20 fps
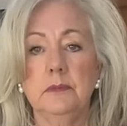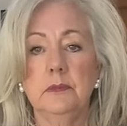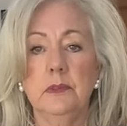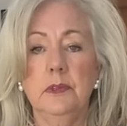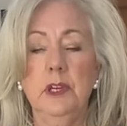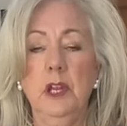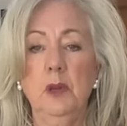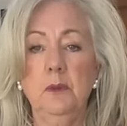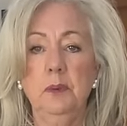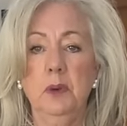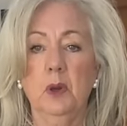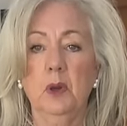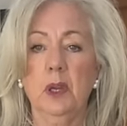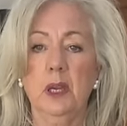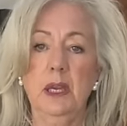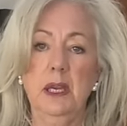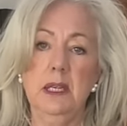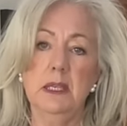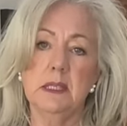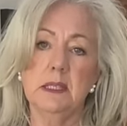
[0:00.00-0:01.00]
no
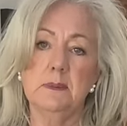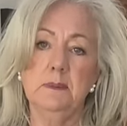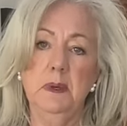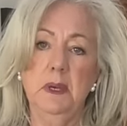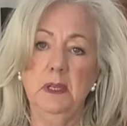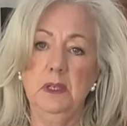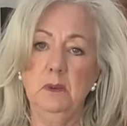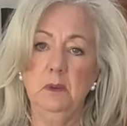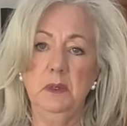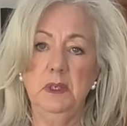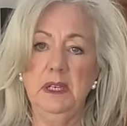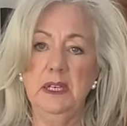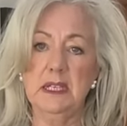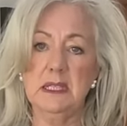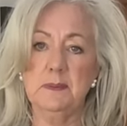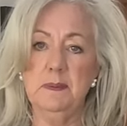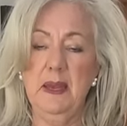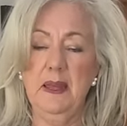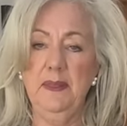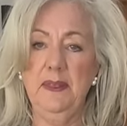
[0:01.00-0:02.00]
pockets, but you wouldn't
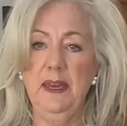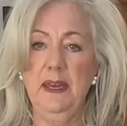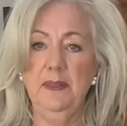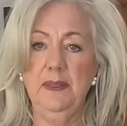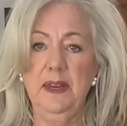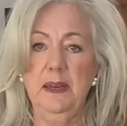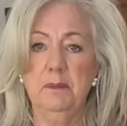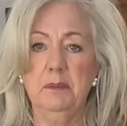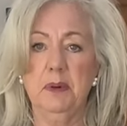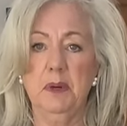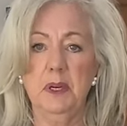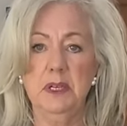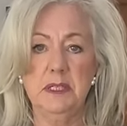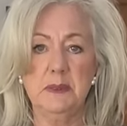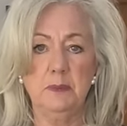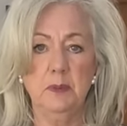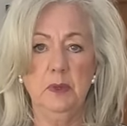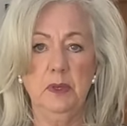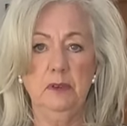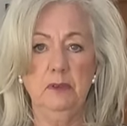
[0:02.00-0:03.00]
expect that at that price
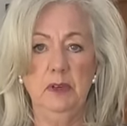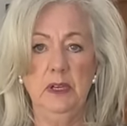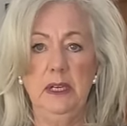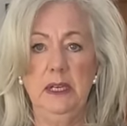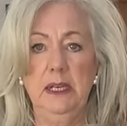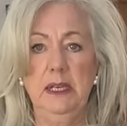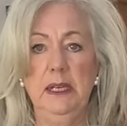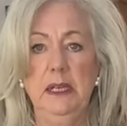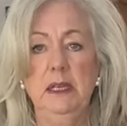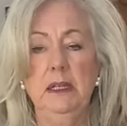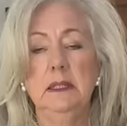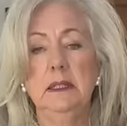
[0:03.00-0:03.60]
point really.